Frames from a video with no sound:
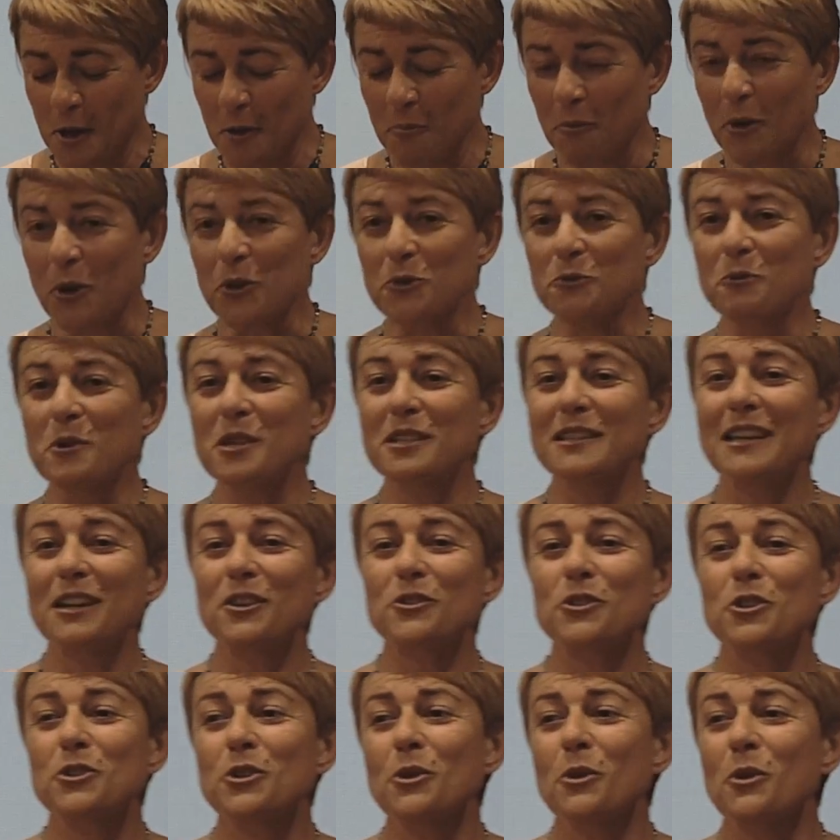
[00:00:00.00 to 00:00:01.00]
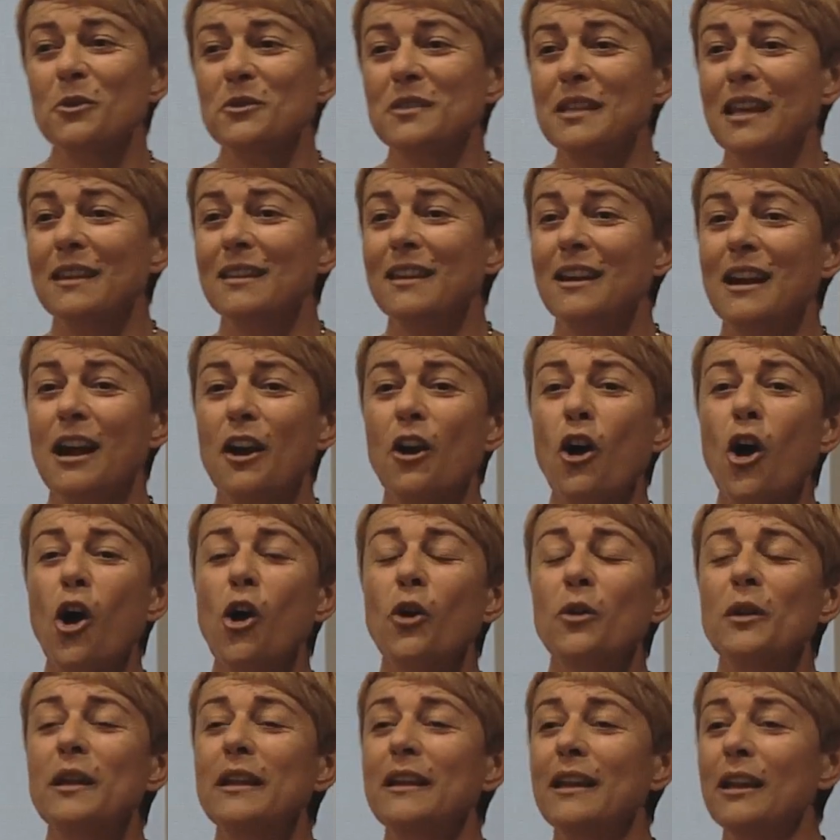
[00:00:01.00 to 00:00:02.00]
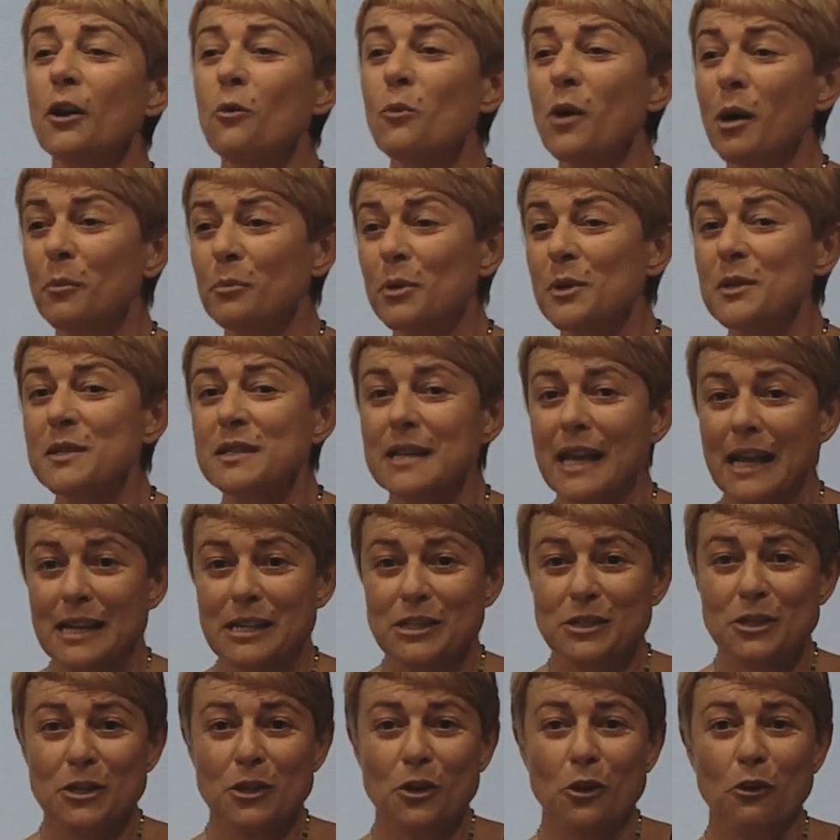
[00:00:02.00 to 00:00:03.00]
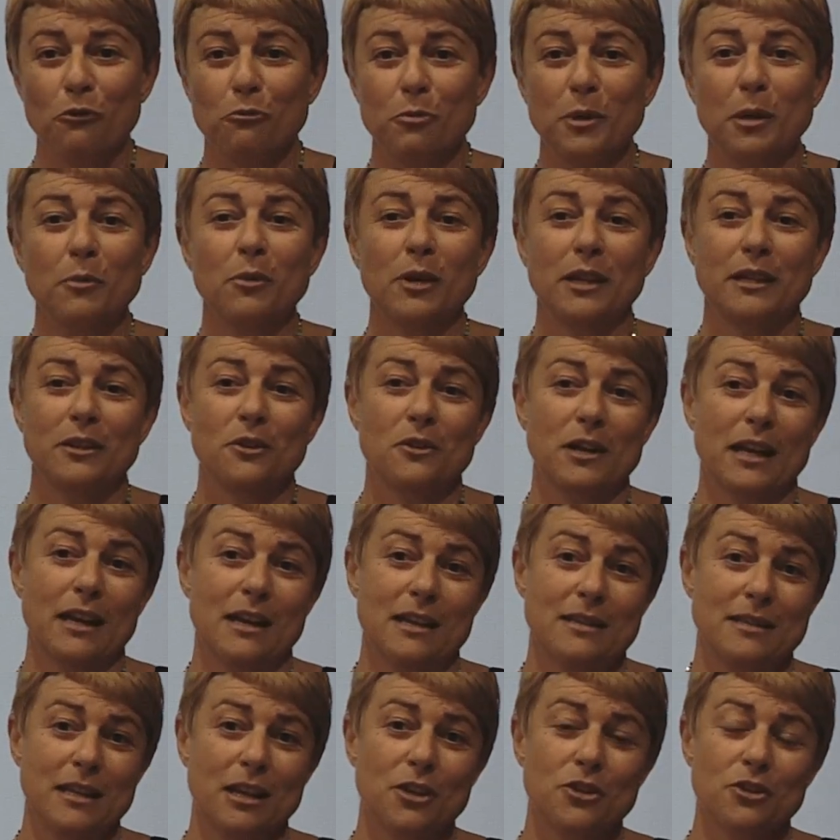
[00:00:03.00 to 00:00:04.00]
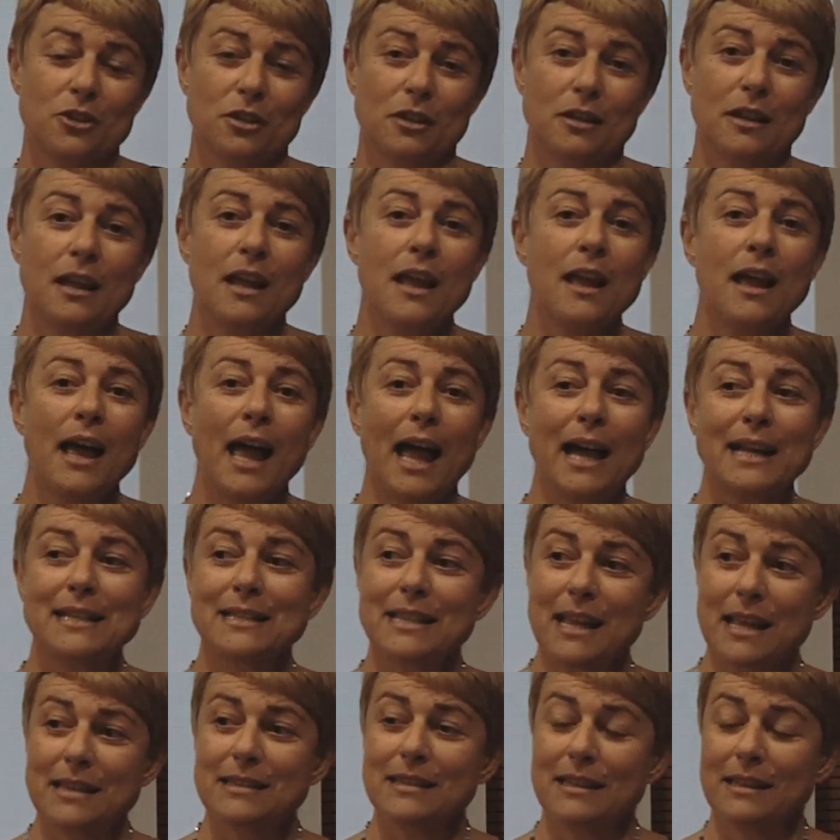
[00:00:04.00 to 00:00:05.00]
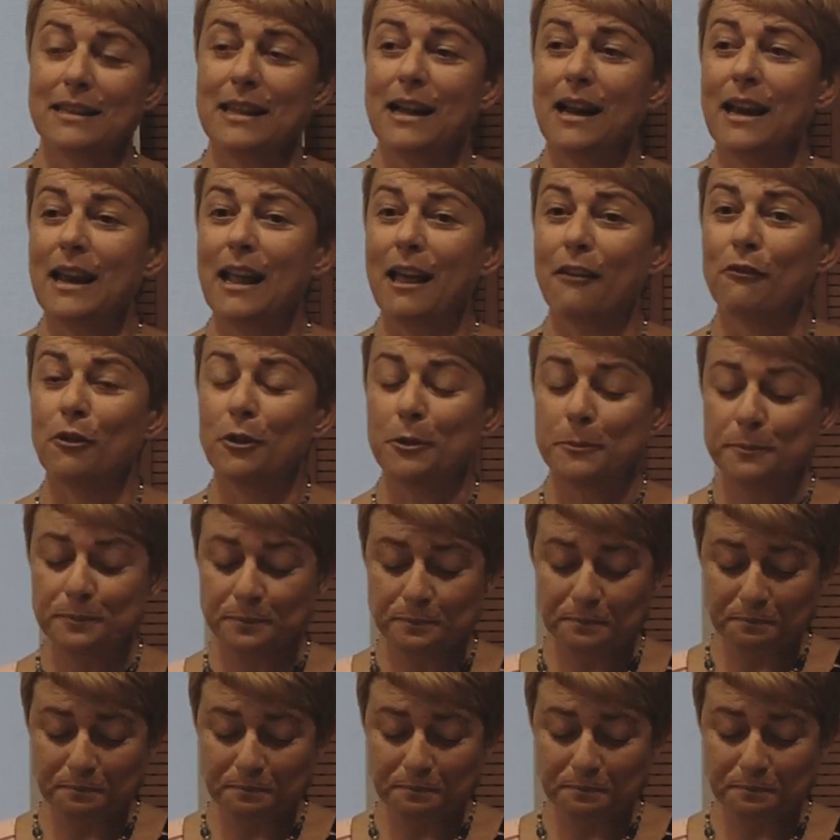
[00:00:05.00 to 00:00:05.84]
because research shows that there are only 1% of people in the organization accessing that level.